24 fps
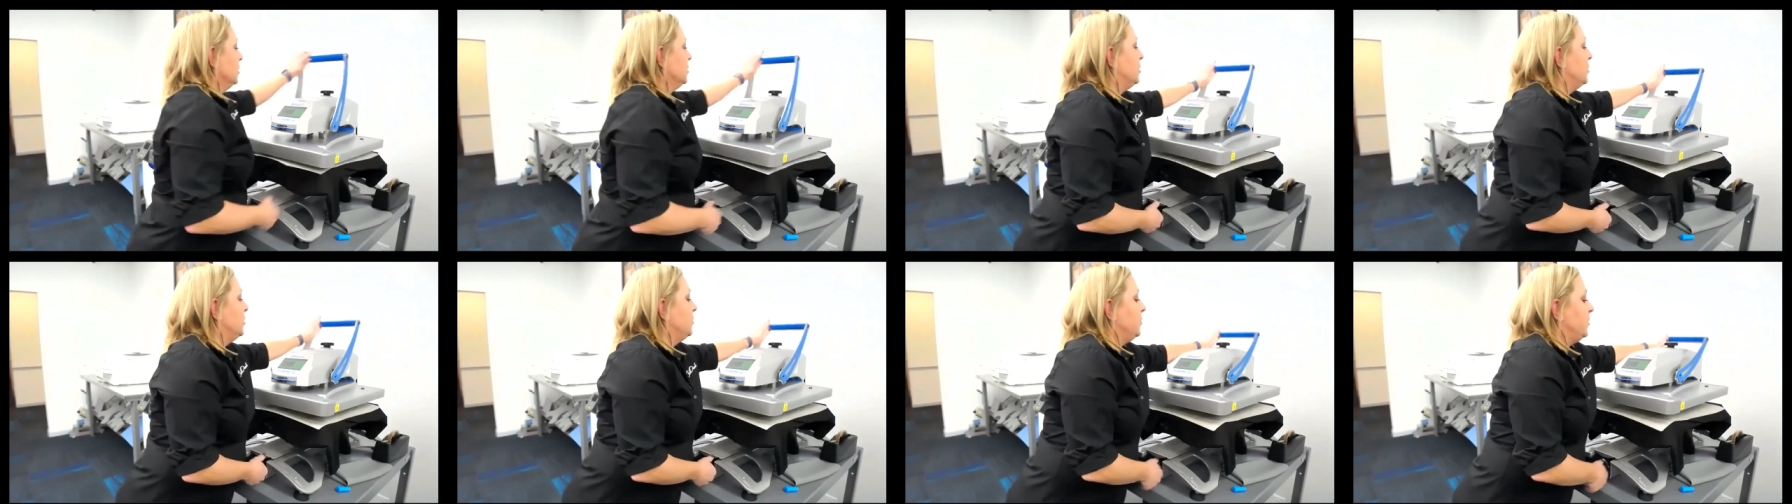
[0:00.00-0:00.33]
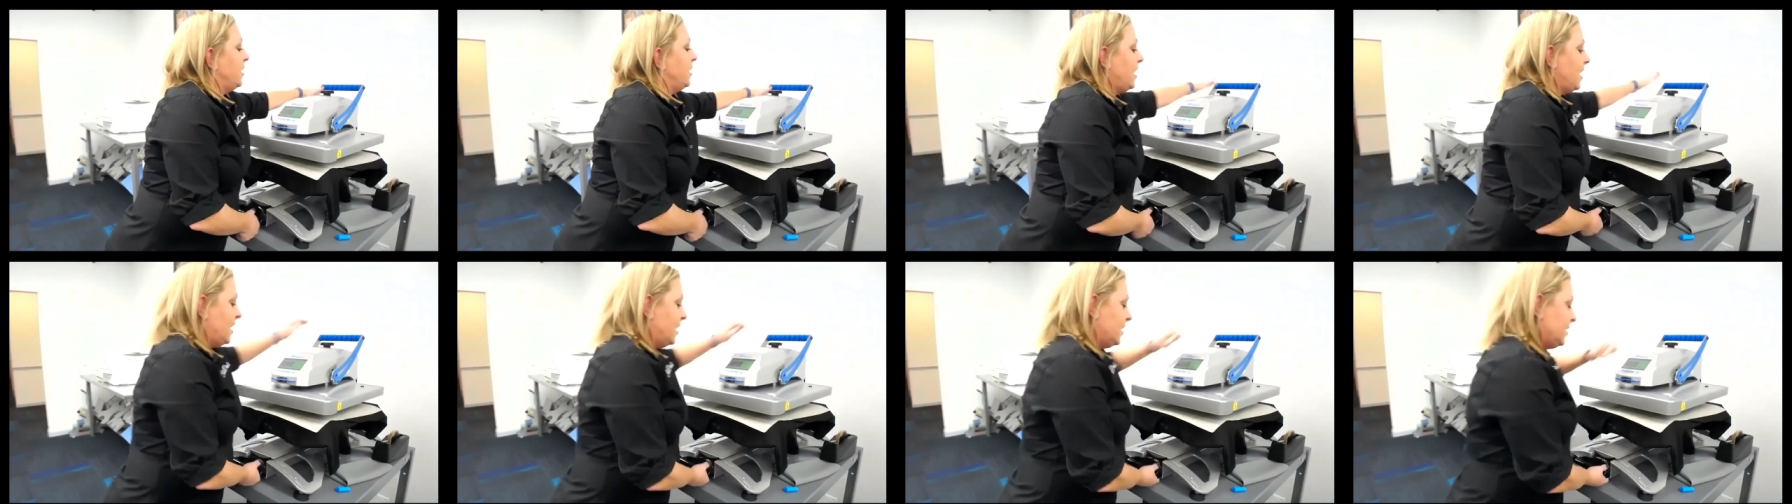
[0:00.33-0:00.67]
So
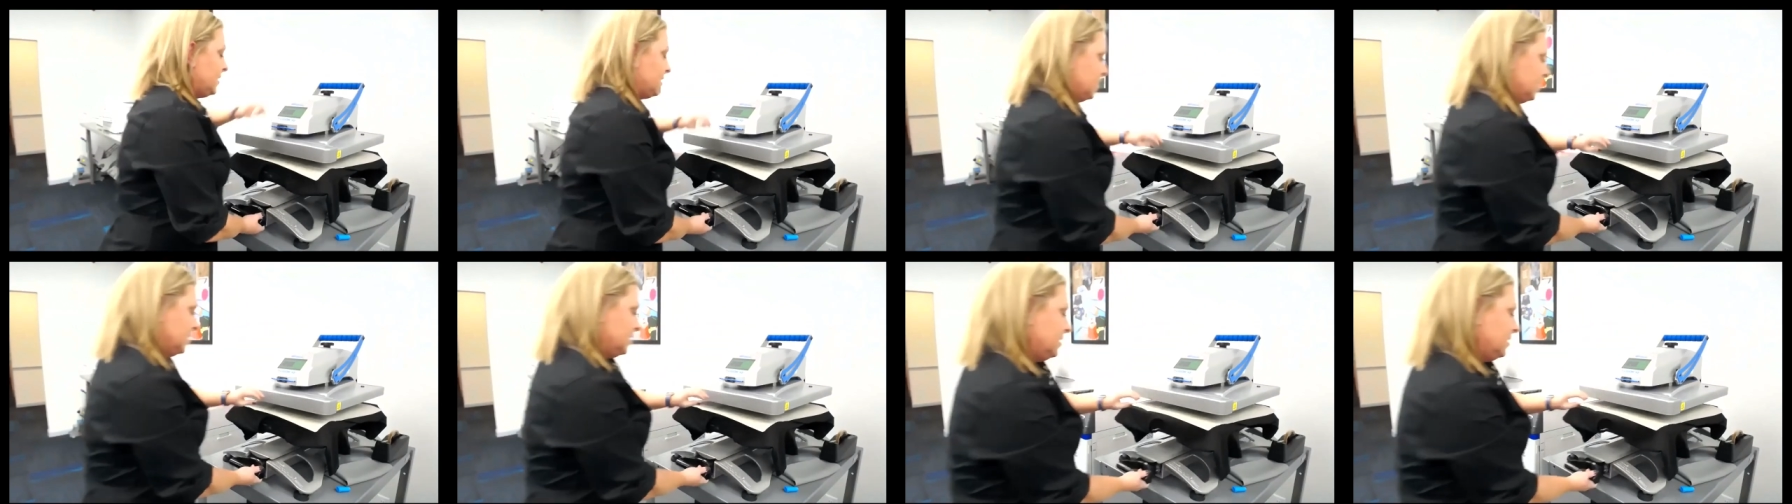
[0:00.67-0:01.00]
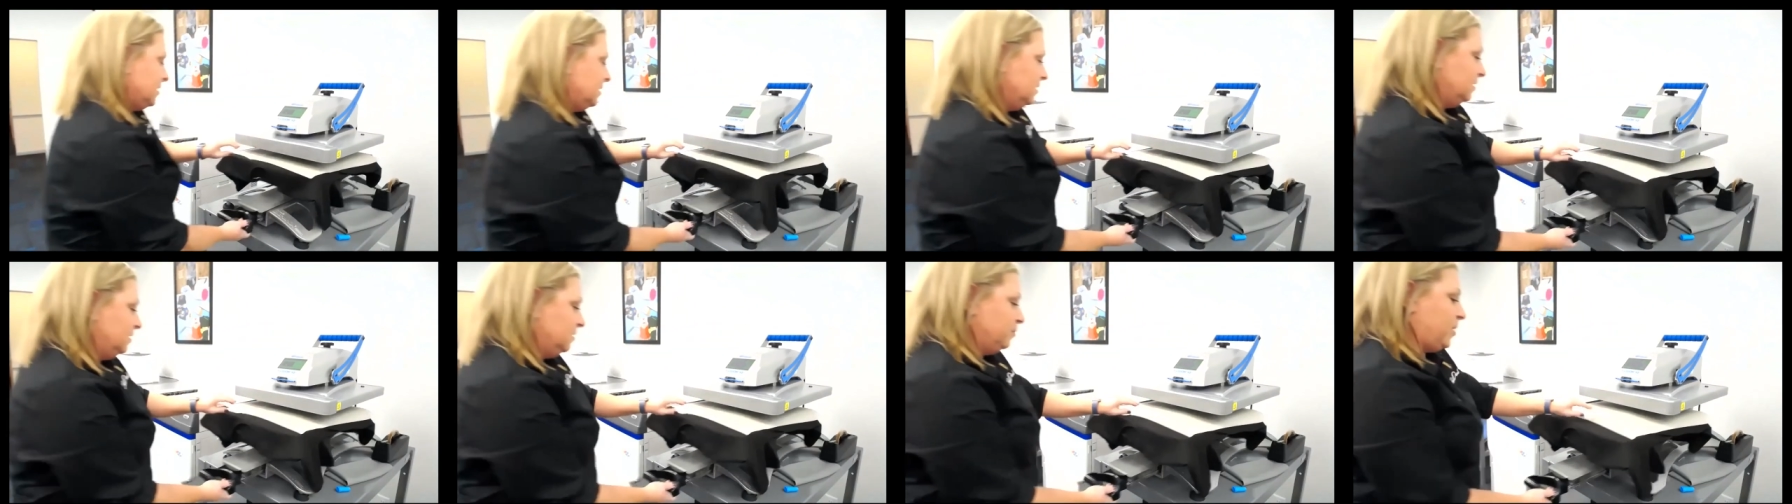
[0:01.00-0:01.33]
this,
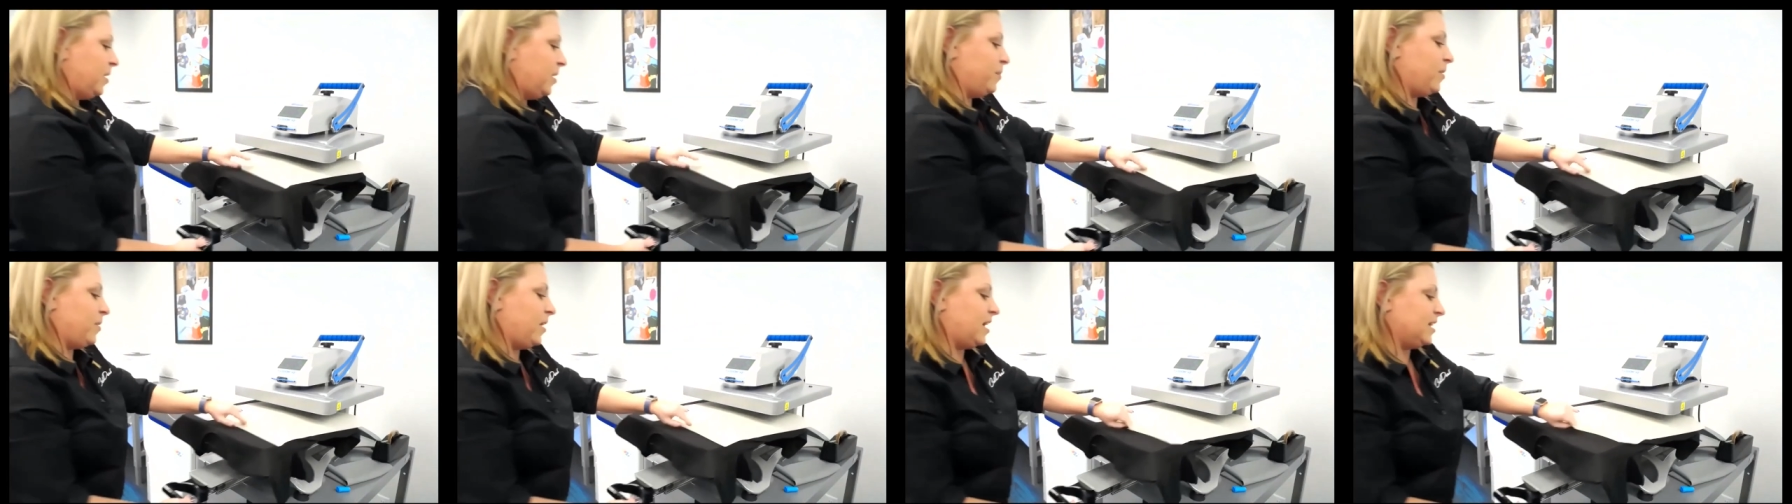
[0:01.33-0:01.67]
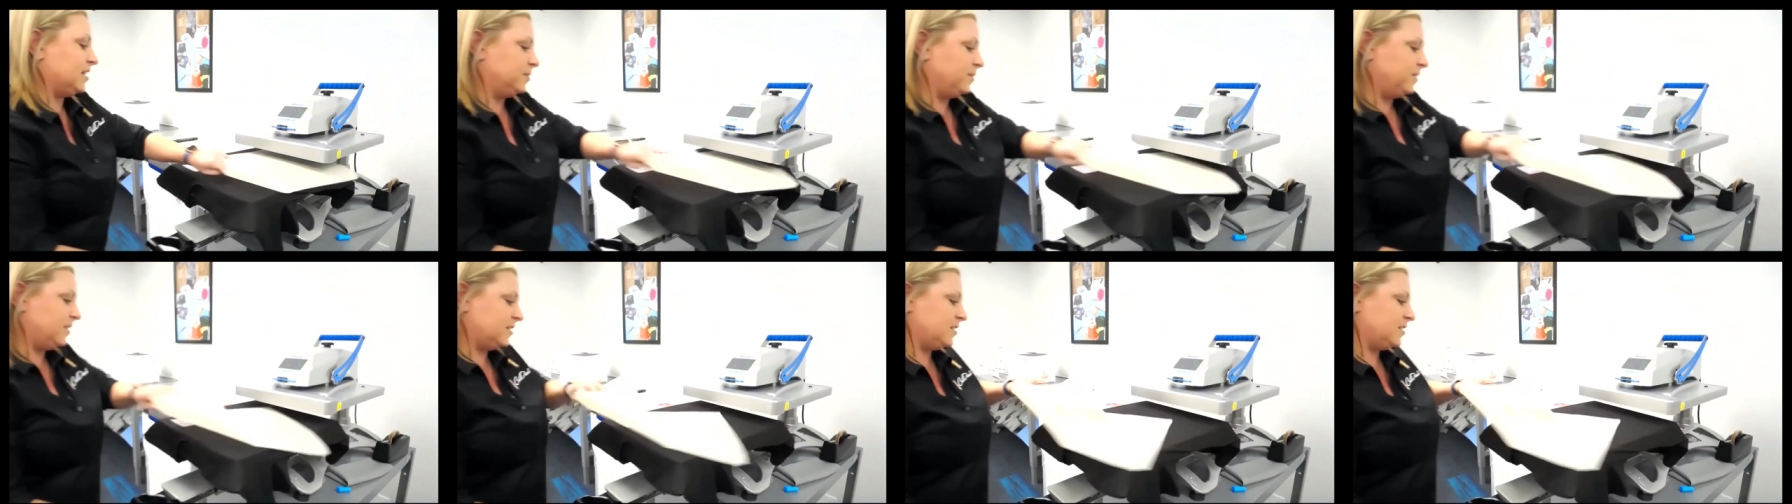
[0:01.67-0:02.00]
people
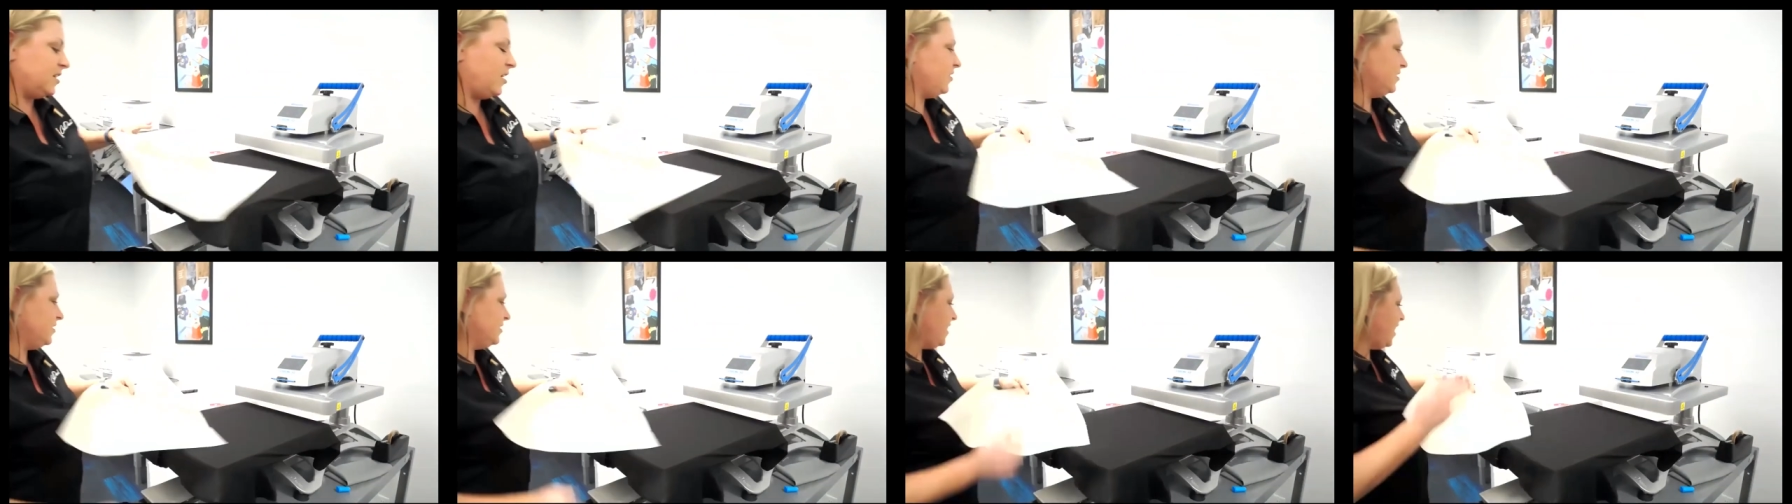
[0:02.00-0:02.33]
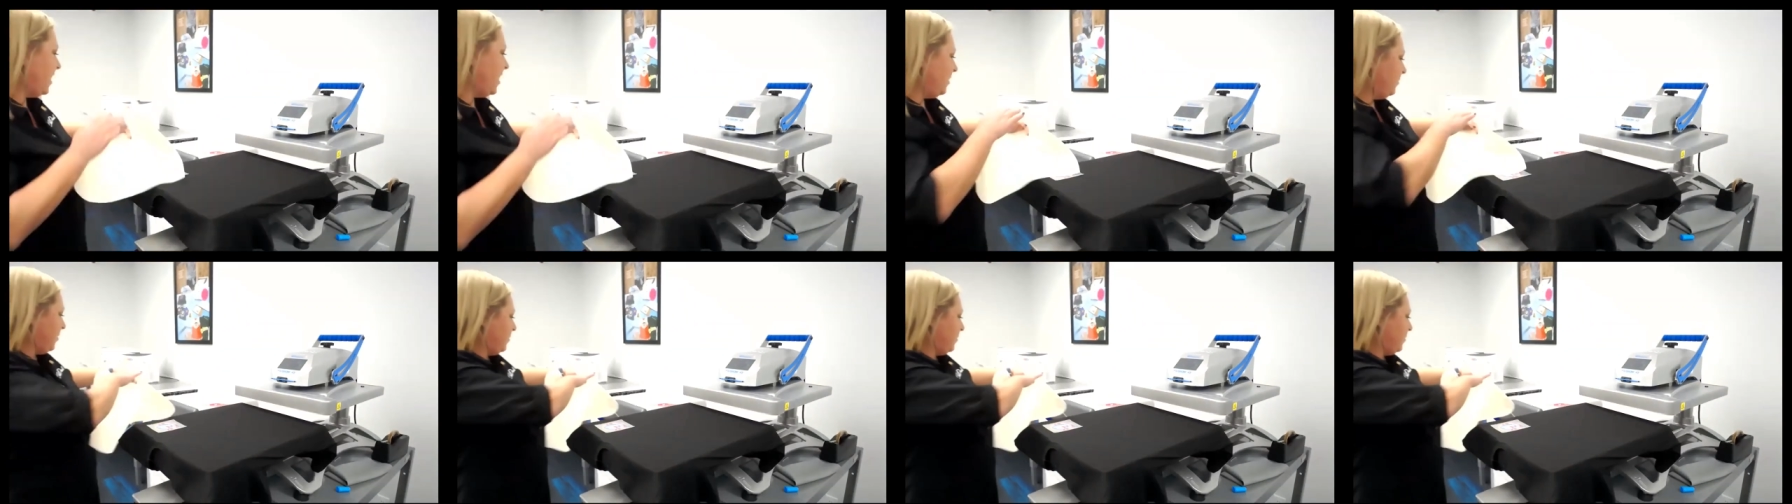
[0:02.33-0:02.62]
ask me this all the time.